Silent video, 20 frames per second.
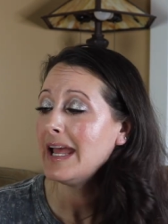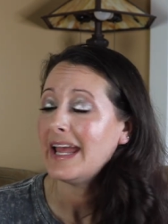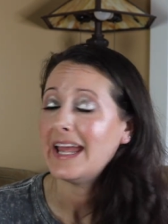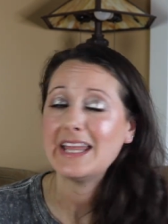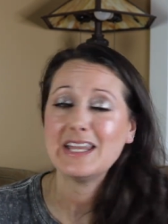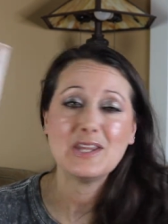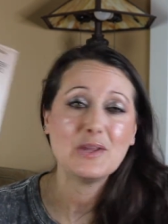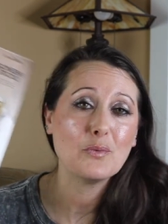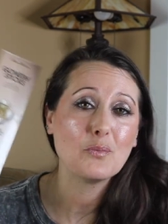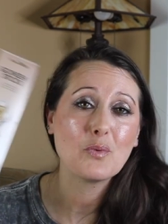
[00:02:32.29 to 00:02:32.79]

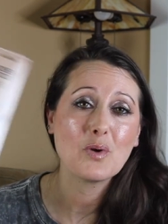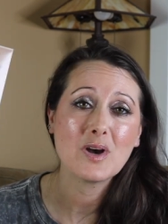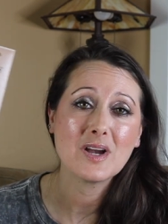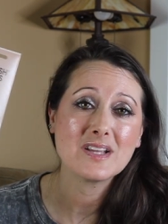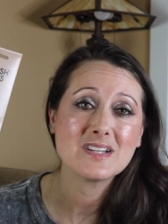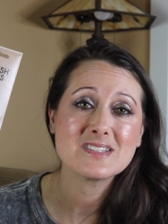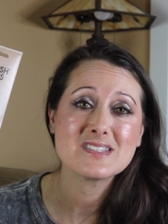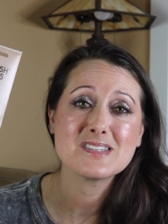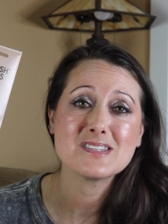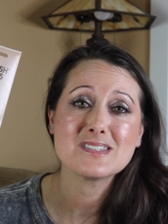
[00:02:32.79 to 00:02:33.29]
and you
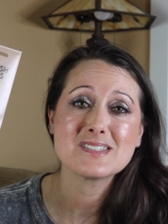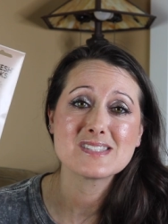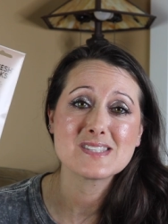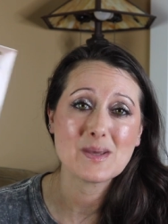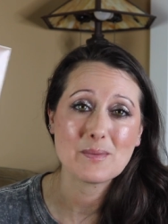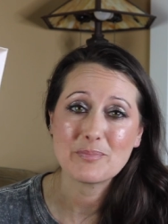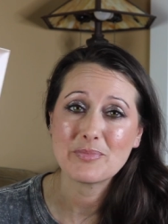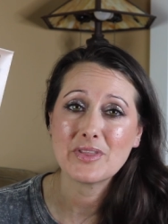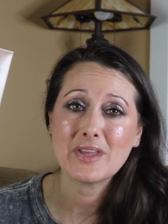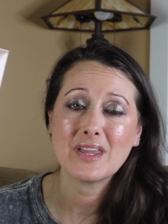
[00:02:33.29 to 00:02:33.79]
want
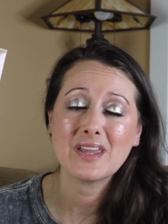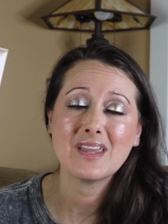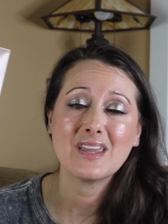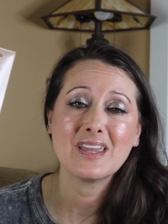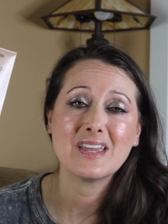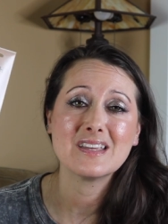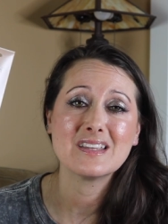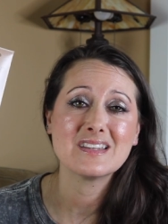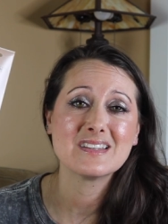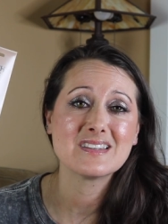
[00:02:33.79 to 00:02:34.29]
something
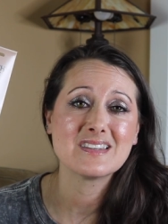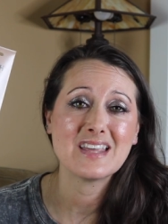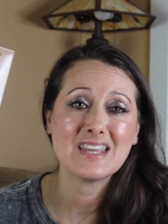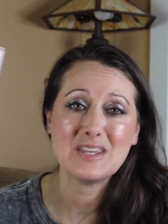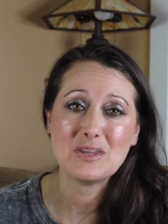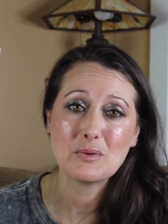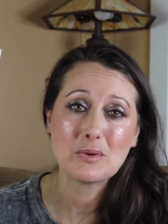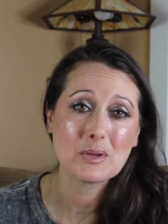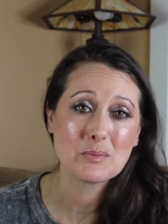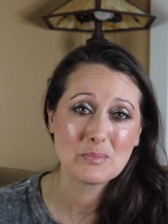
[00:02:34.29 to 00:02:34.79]
that
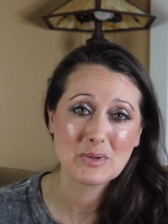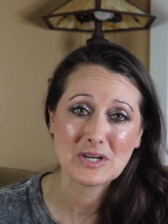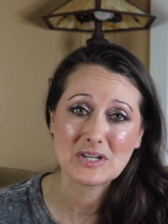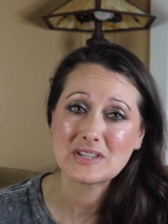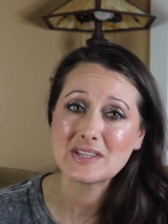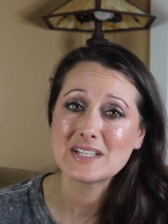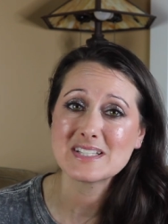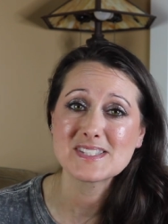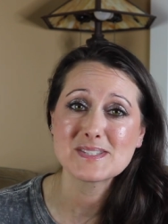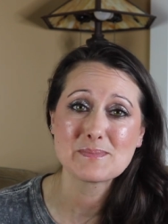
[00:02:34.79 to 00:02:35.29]
you can
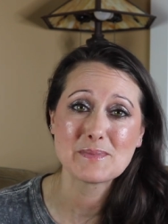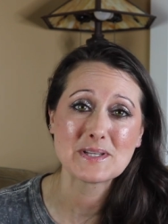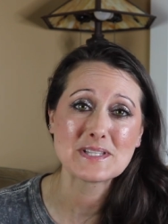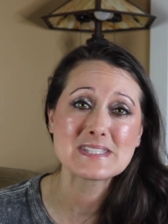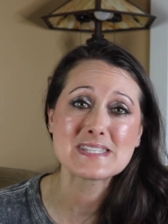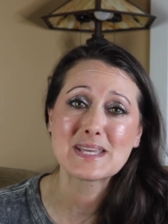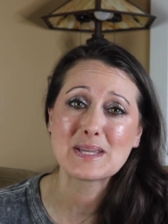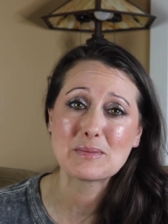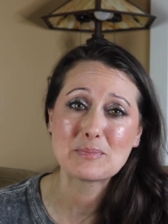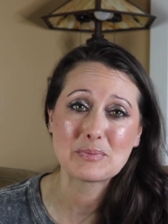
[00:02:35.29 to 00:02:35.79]
burn that
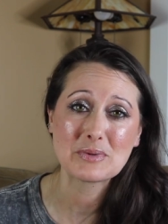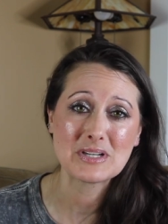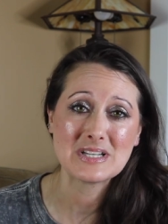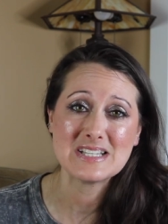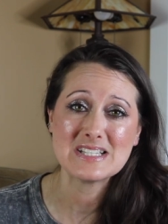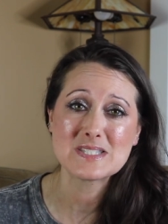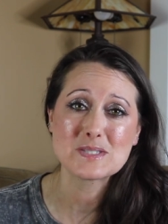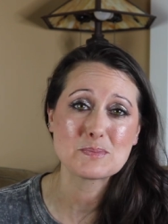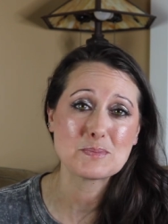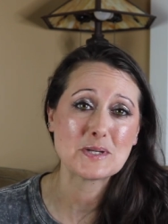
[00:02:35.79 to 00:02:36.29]
smells like
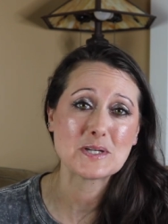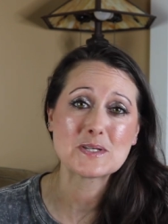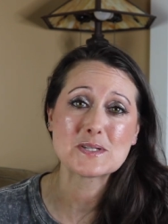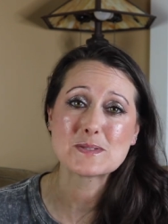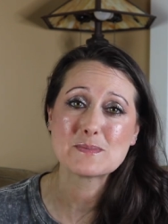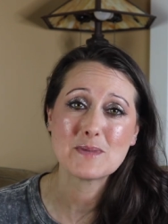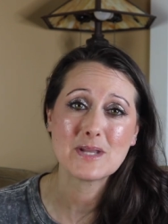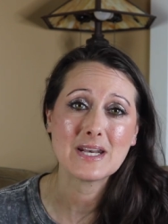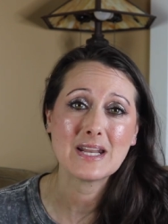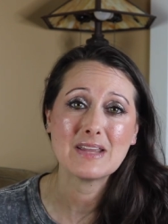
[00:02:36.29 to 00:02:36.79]
Britney
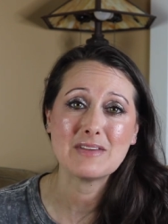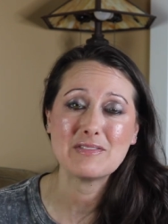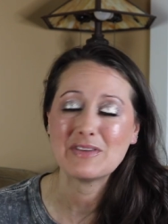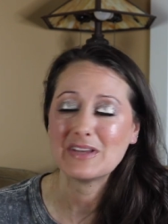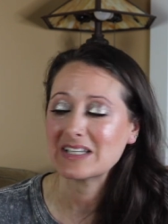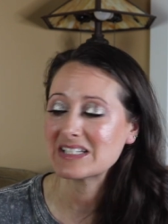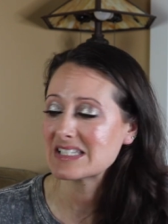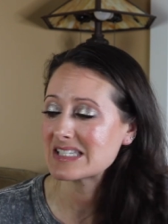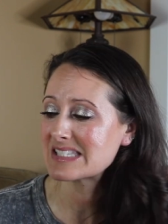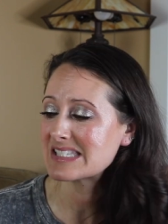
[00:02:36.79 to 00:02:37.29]
Spears Midnight
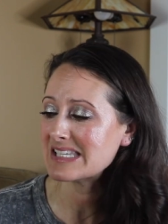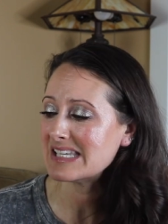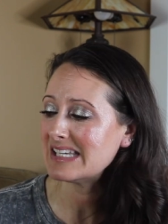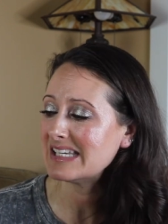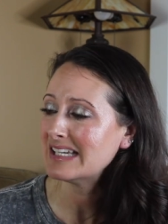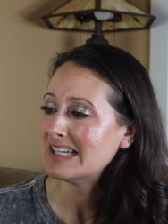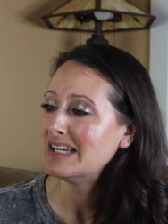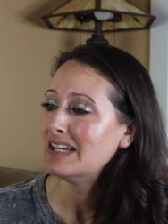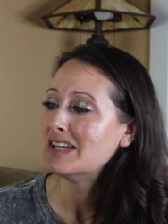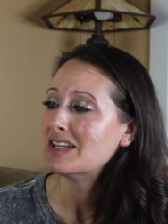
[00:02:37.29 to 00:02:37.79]

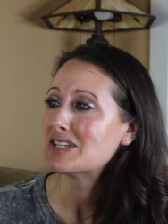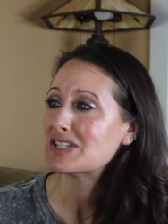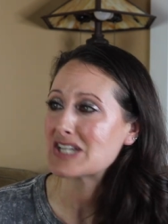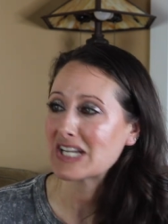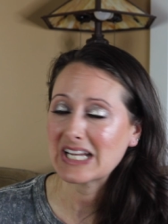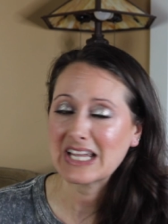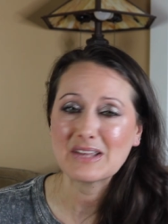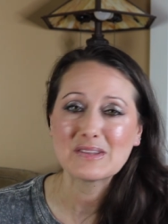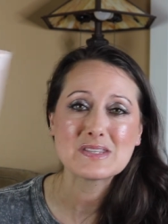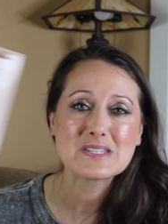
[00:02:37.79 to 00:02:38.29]
Fantasy,
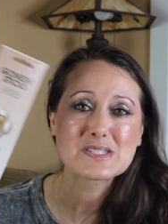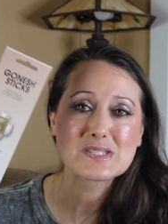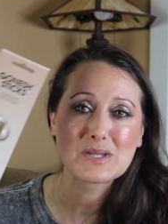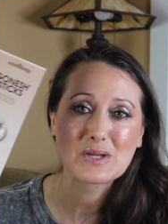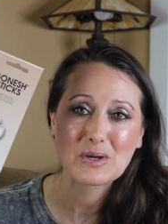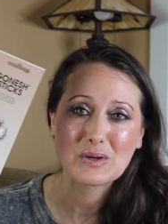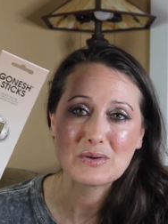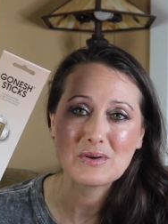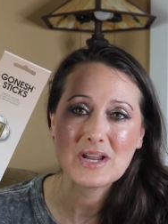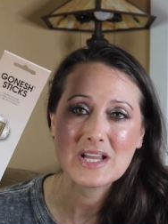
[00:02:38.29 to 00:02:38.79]
check out this
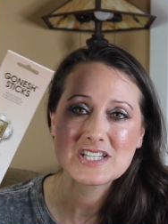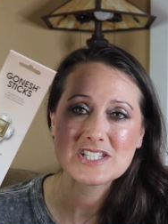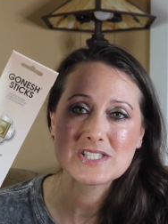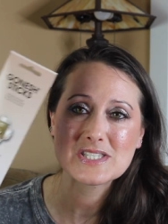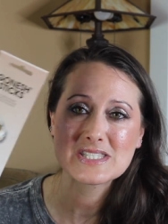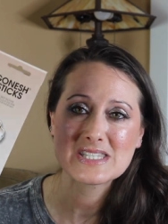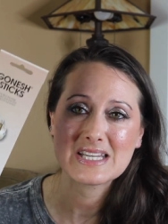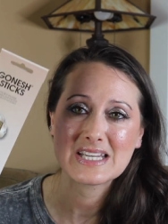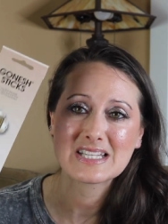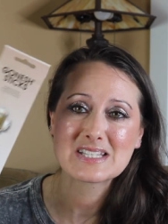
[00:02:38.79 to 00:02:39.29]
Gonesh
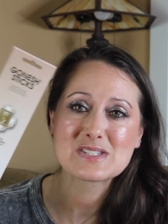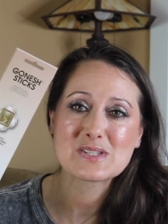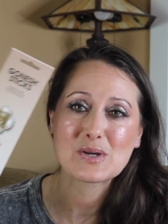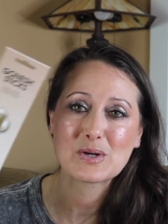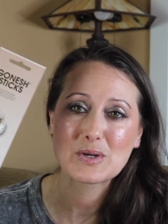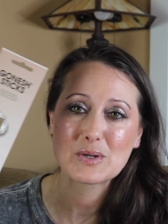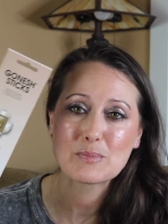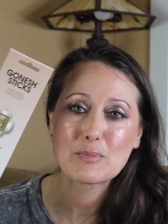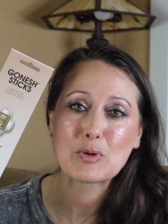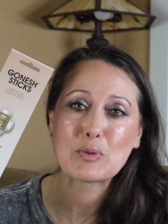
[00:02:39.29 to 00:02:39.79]
Sticks
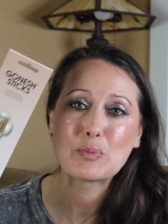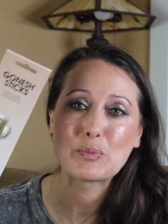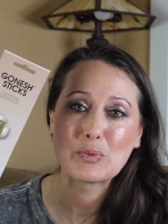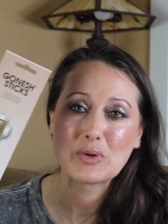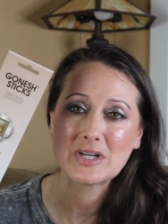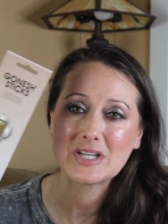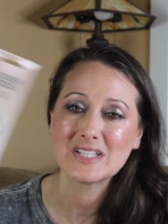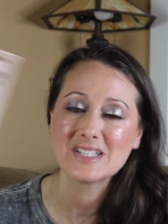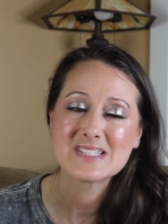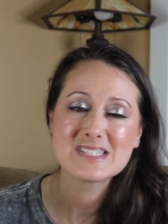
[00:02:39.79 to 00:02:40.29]
Herbal
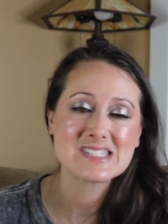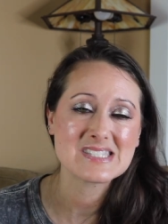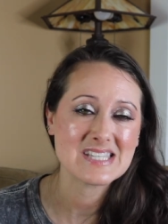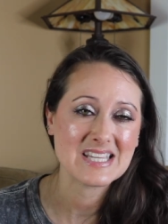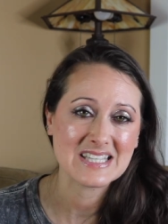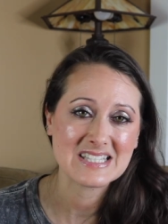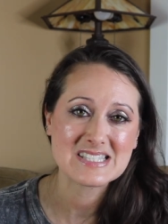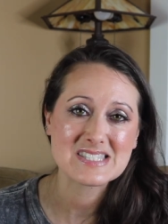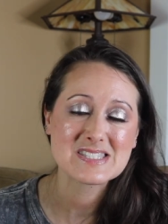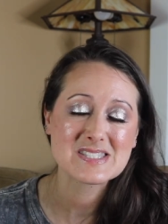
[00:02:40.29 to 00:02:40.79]
Woods.
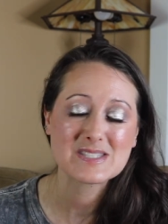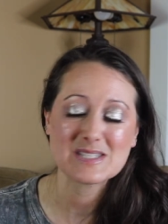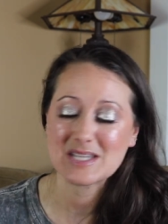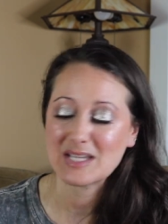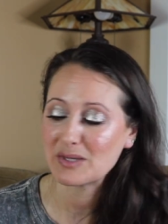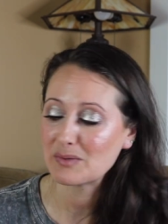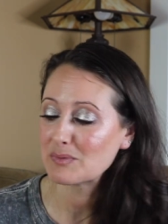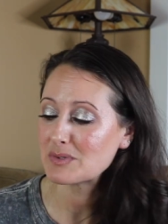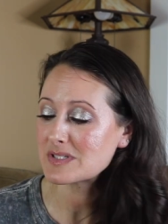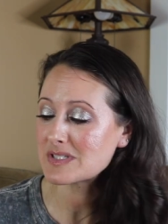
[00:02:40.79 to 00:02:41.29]
It's
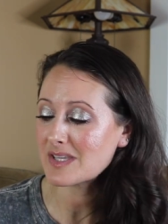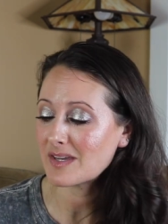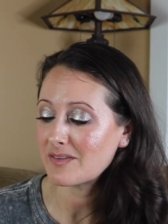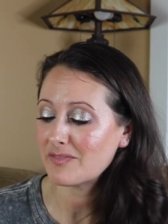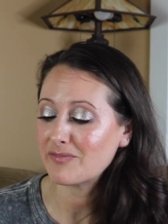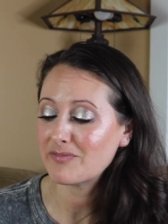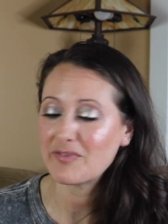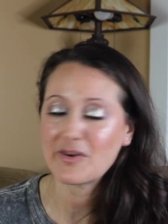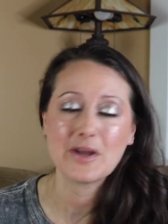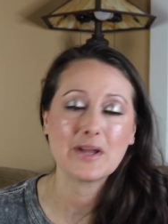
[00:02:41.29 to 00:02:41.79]
It was a
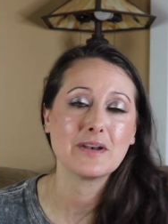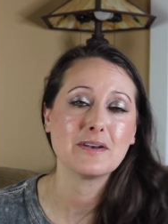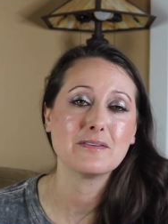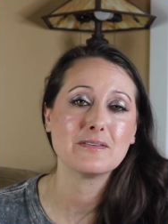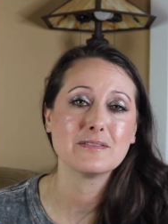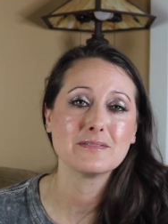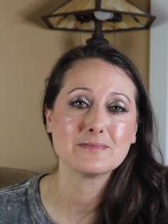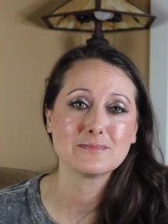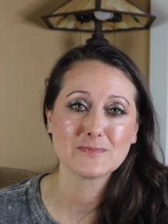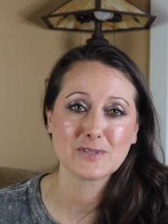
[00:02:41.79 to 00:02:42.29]

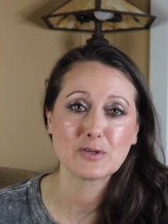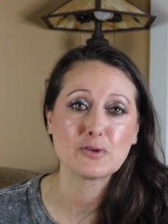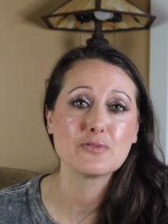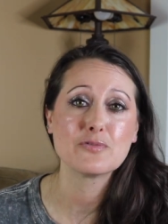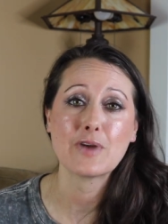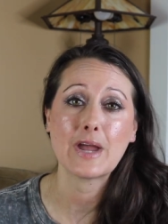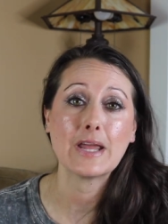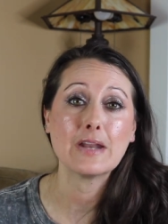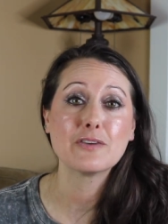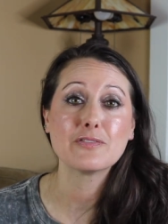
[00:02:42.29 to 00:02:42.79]
fun little
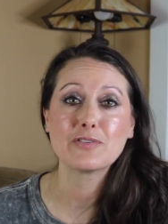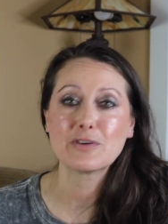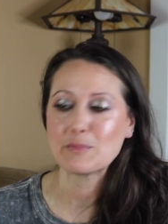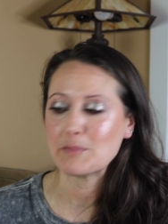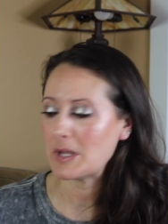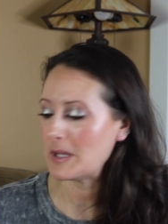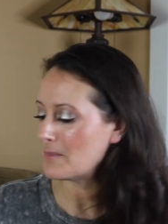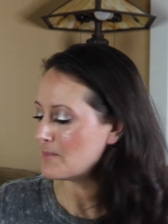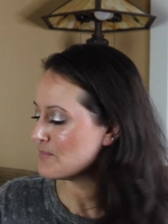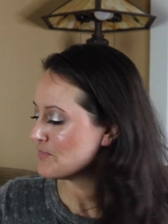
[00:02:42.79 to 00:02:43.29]
find for
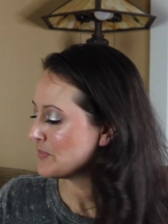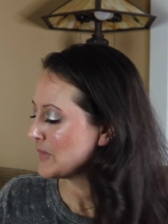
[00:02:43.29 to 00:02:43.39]
me.